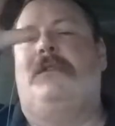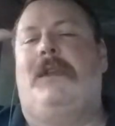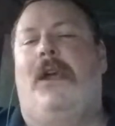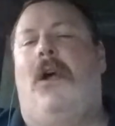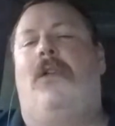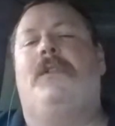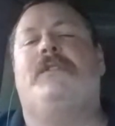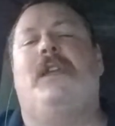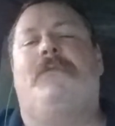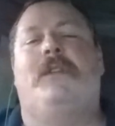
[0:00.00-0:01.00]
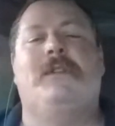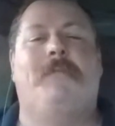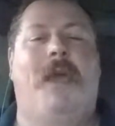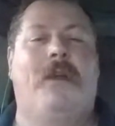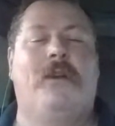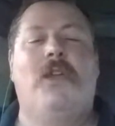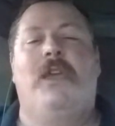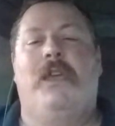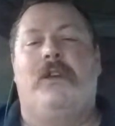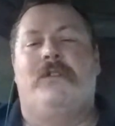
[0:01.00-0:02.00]
all this stuff doesn't matter.
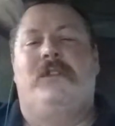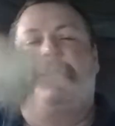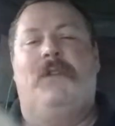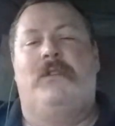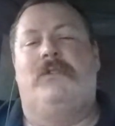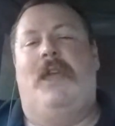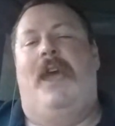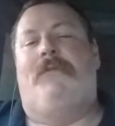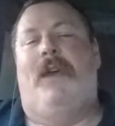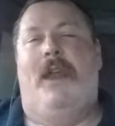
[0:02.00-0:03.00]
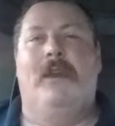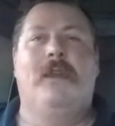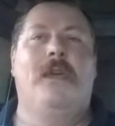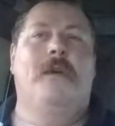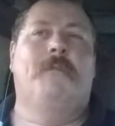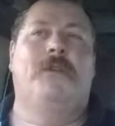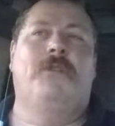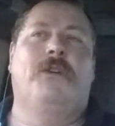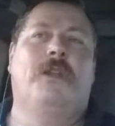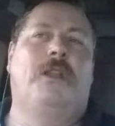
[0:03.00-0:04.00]
Here's the adventure to have at it. But if
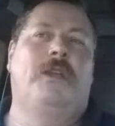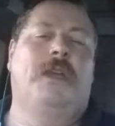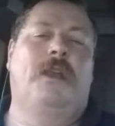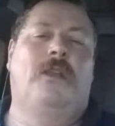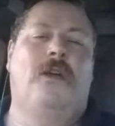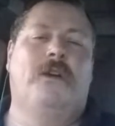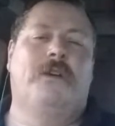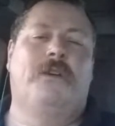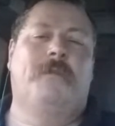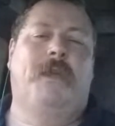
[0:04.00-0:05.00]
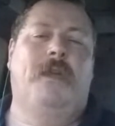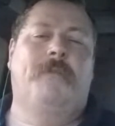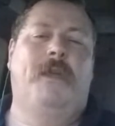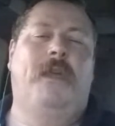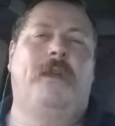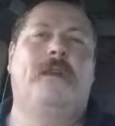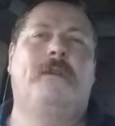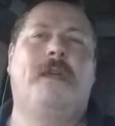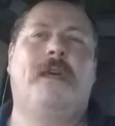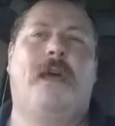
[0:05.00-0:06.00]
you're going to look at a longer term campaign,
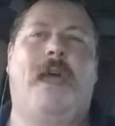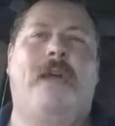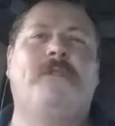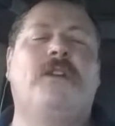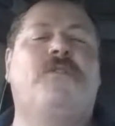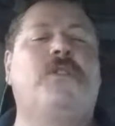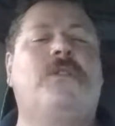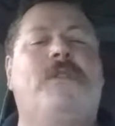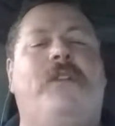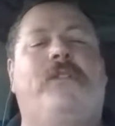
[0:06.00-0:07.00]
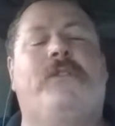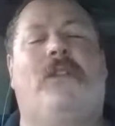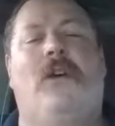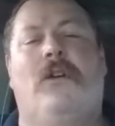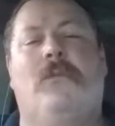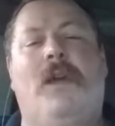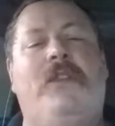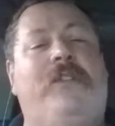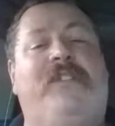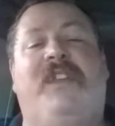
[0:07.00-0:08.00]
having a few adventures along the
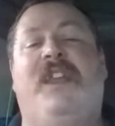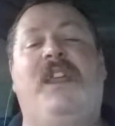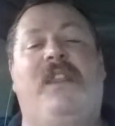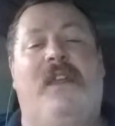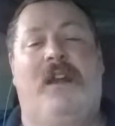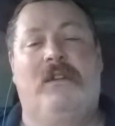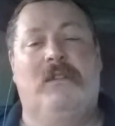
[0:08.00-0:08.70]
way, just getting there.